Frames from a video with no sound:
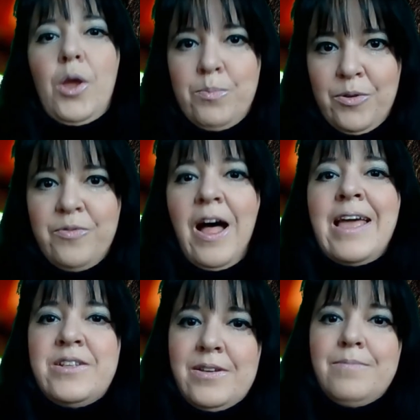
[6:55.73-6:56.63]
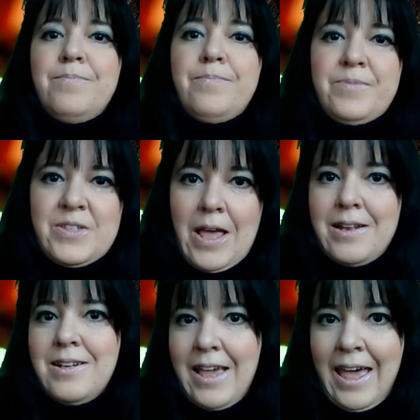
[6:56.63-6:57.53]
provide
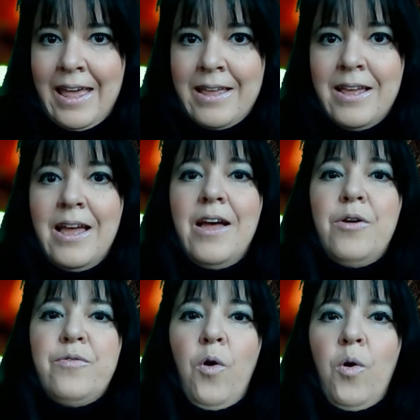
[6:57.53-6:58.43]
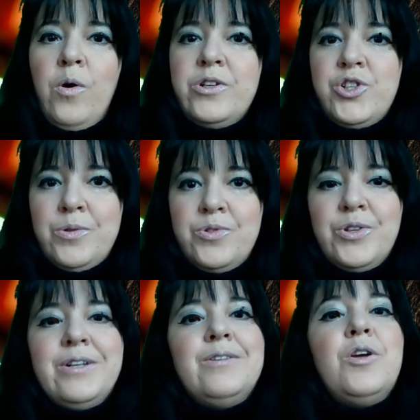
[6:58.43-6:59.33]
certain care for
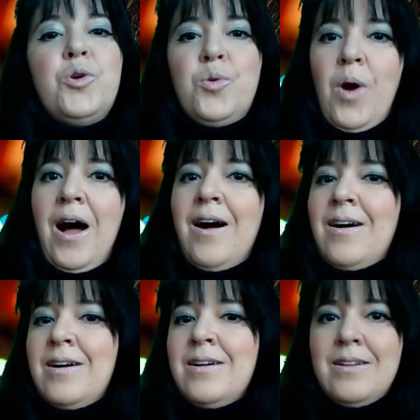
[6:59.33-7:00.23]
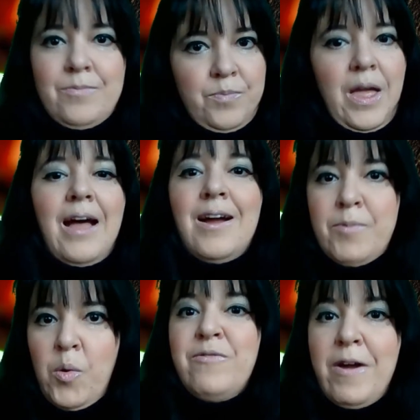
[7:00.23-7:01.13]
children who are
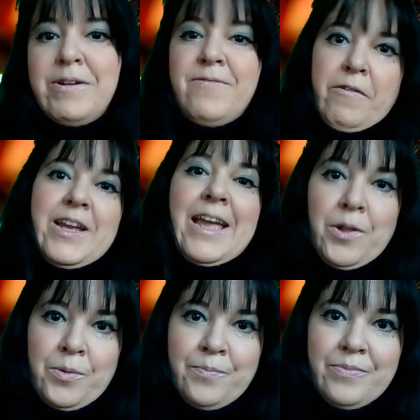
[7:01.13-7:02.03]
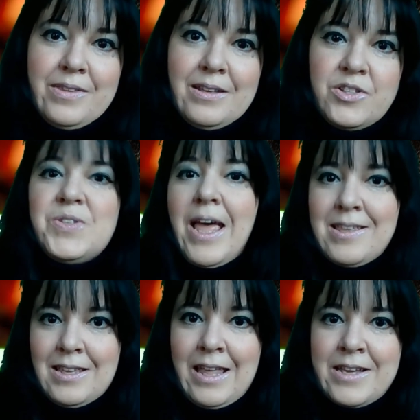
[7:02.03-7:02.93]
very, very ill, to
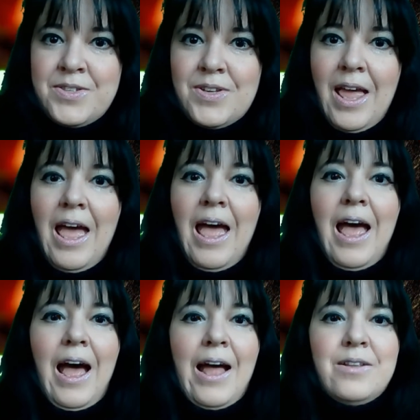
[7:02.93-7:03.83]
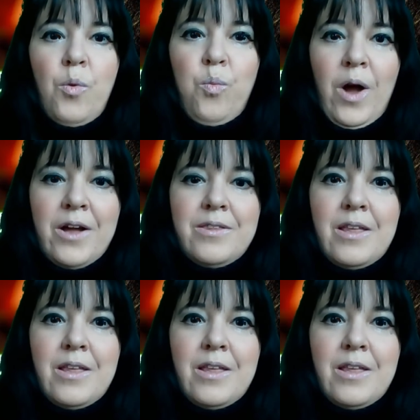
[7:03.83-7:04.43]
say the least. And the work